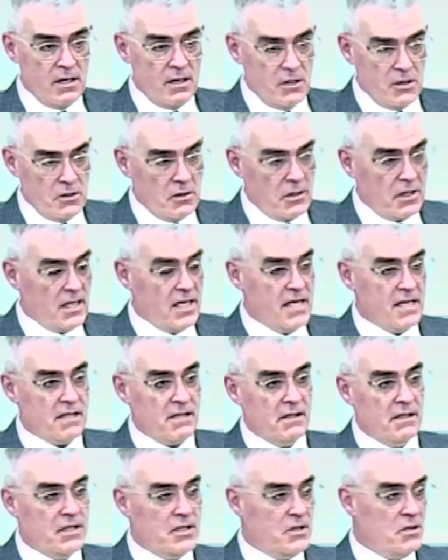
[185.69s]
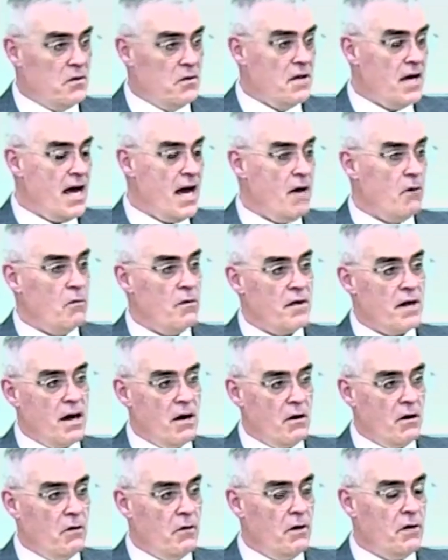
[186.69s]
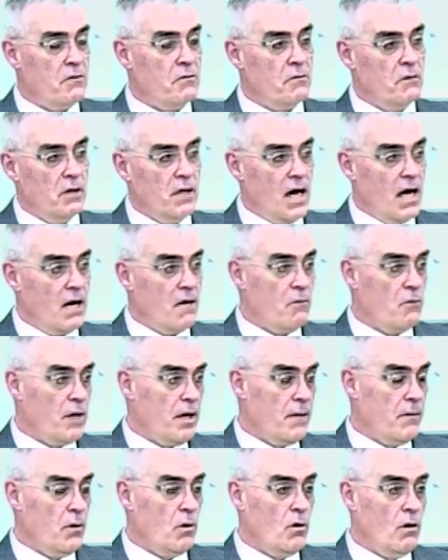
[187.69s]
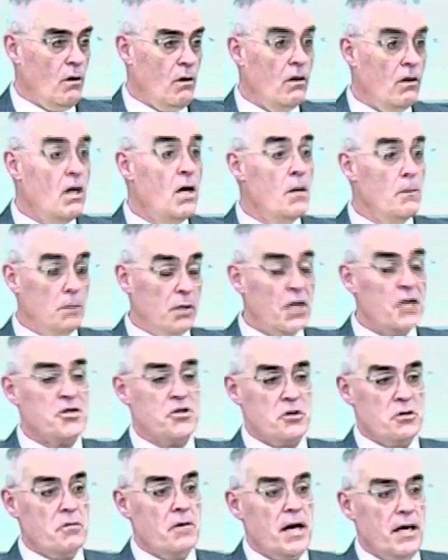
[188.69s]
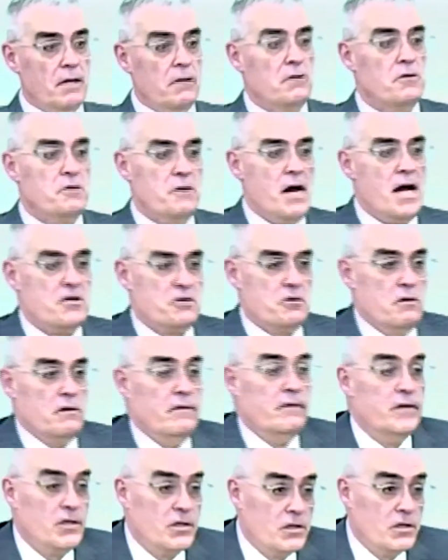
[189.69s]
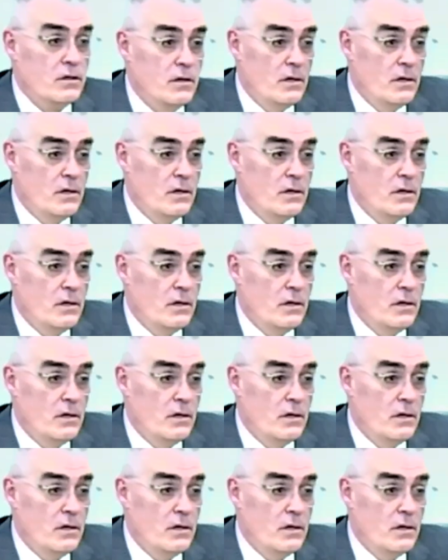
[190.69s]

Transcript: you can easily do that without going through a lot of rigmarole, plus your regular trash service.